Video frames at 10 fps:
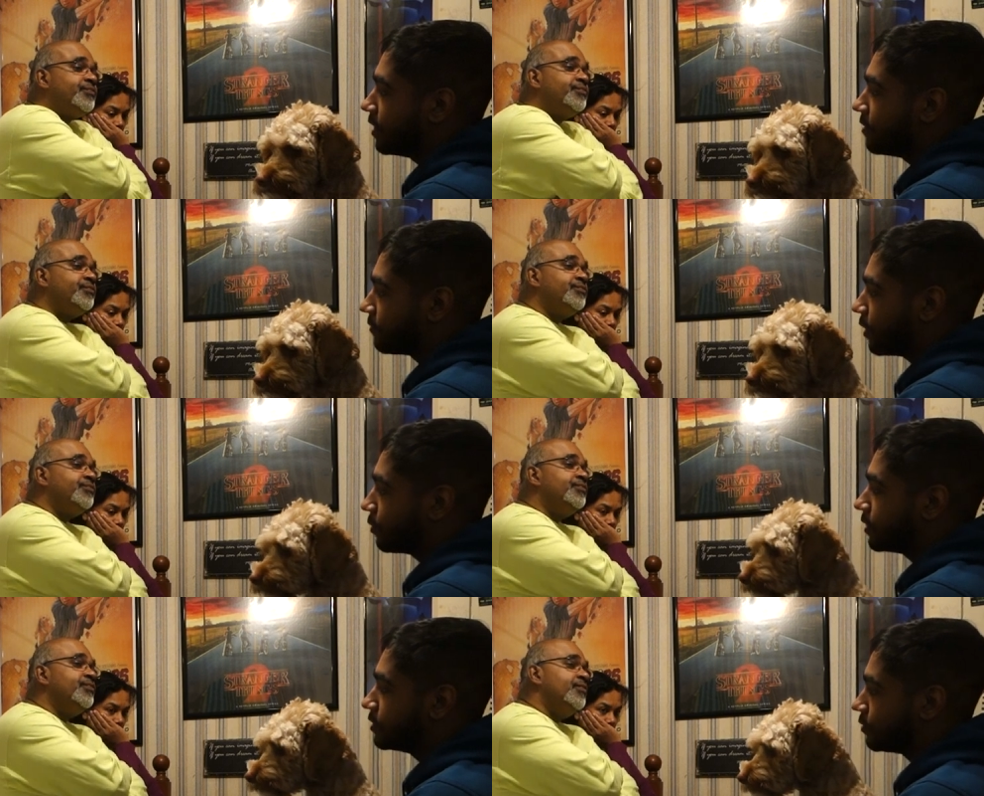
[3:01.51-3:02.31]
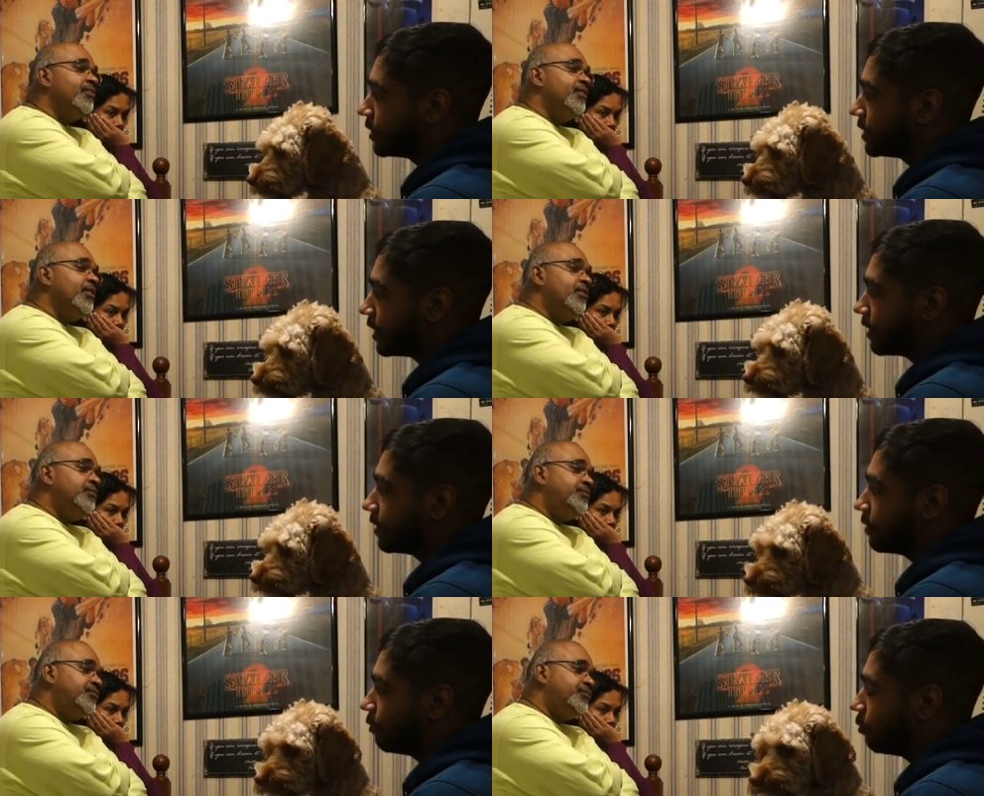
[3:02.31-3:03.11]
Speaker 1: if I were to join
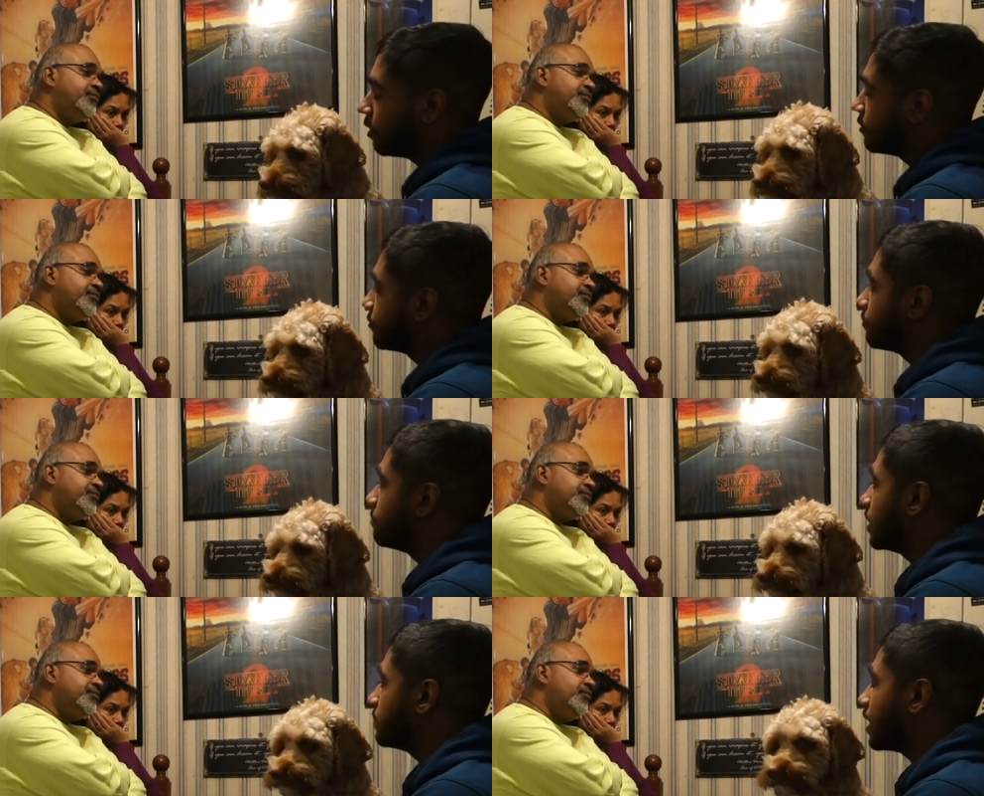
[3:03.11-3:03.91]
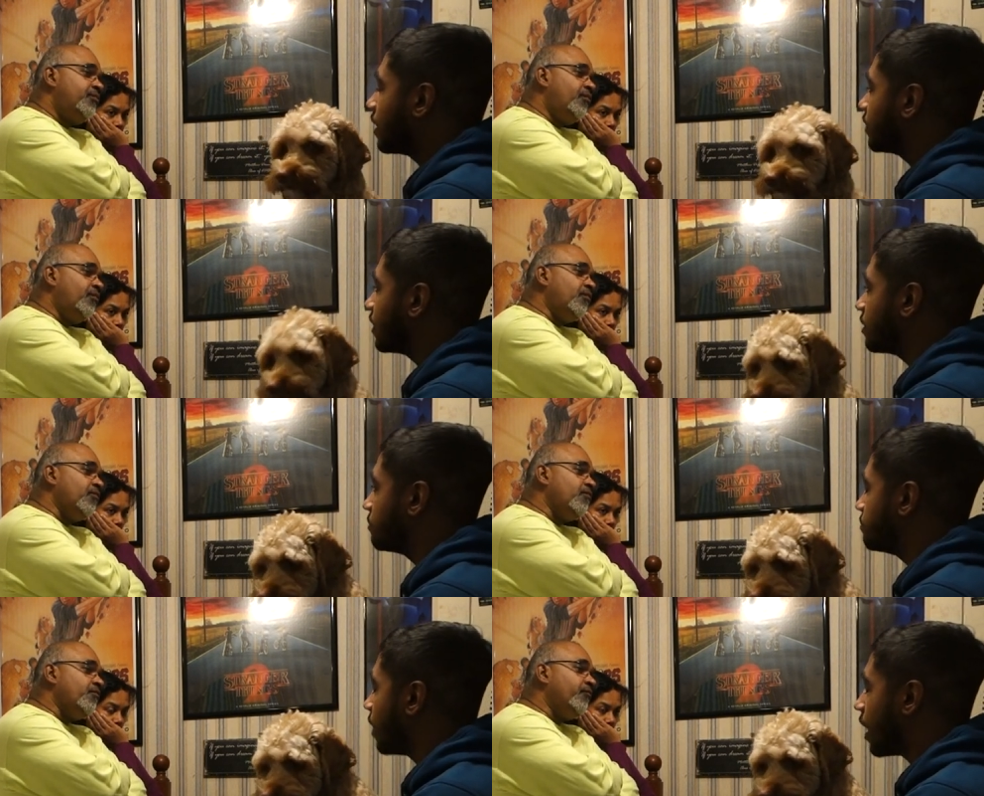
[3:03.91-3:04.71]
that, what if uh, maybe out of that
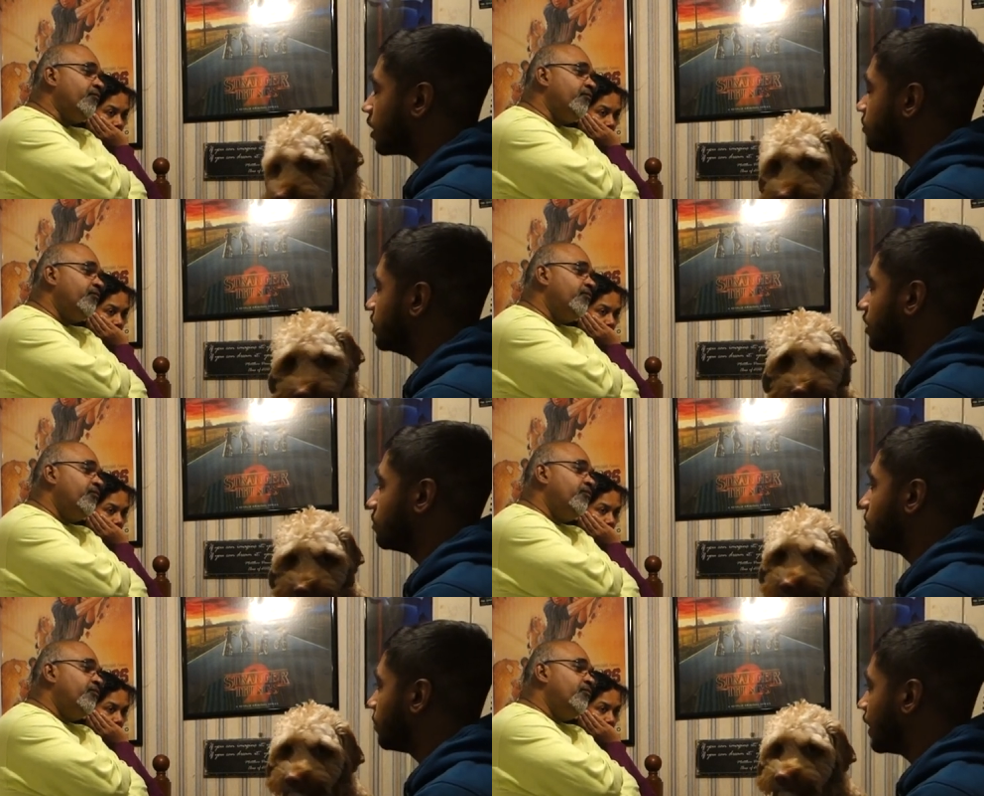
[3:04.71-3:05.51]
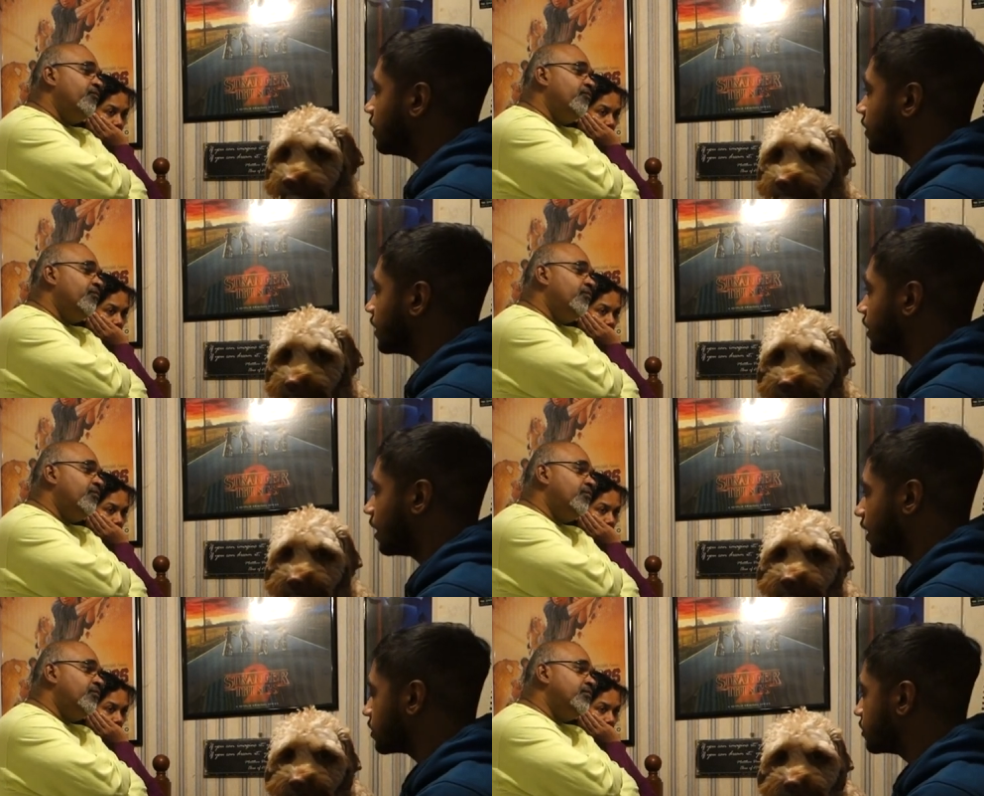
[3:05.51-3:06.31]
I could become a pilot and
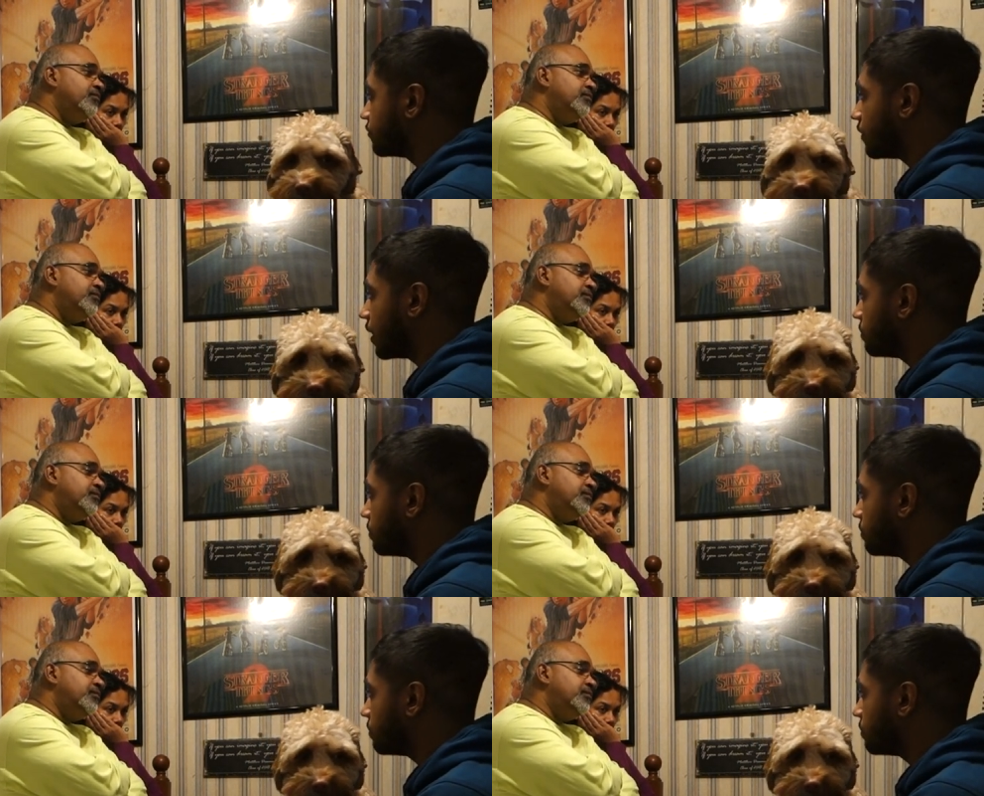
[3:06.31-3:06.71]
actually fly